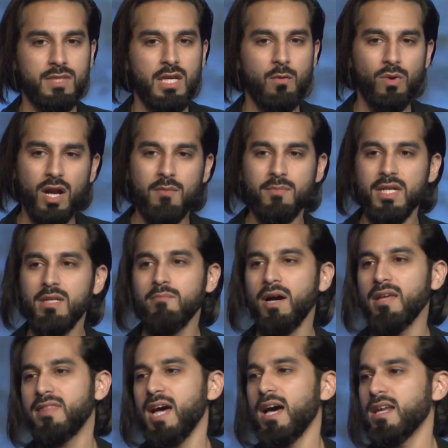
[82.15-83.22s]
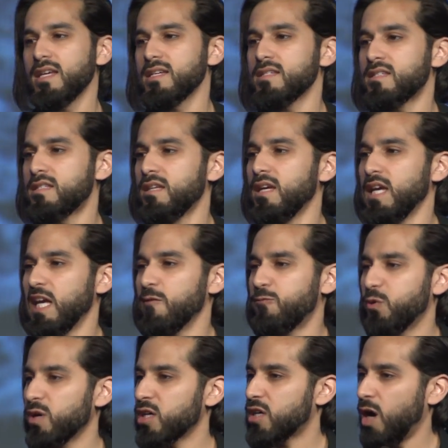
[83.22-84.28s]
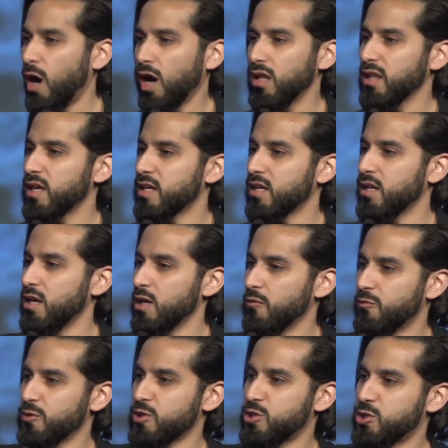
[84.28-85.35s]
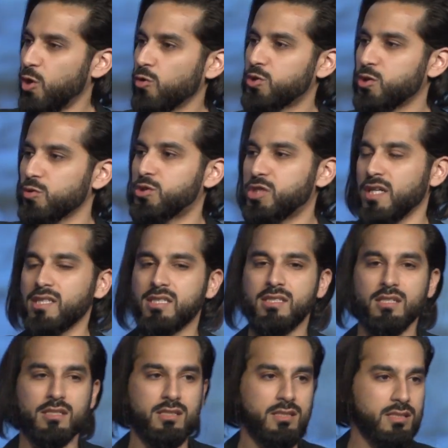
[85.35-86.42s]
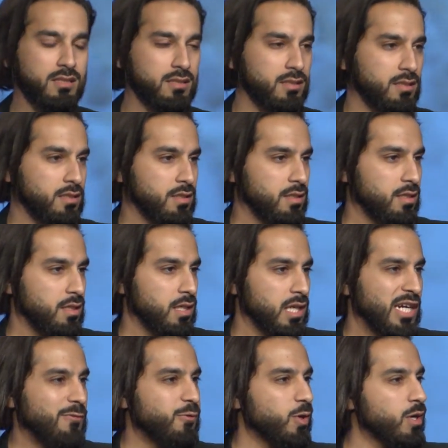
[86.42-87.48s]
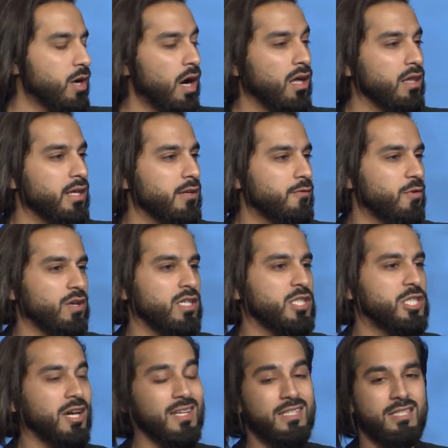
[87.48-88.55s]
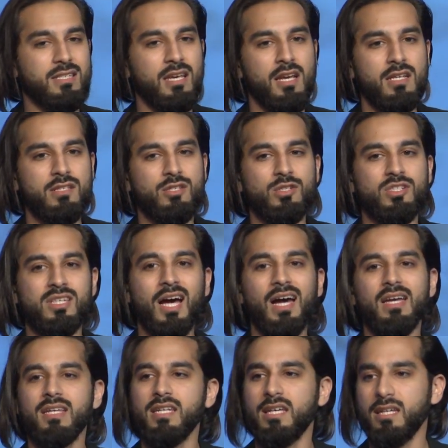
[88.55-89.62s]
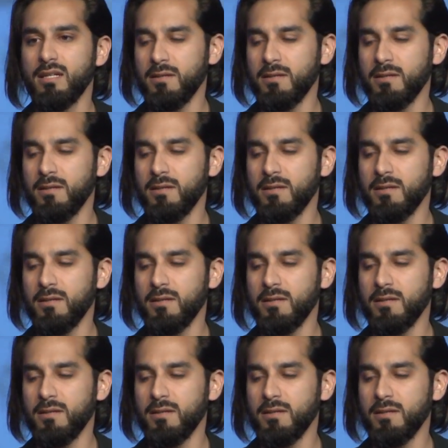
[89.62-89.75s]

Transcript: What I mean by that is, if we're calling for social justice, if we're calling for a just society,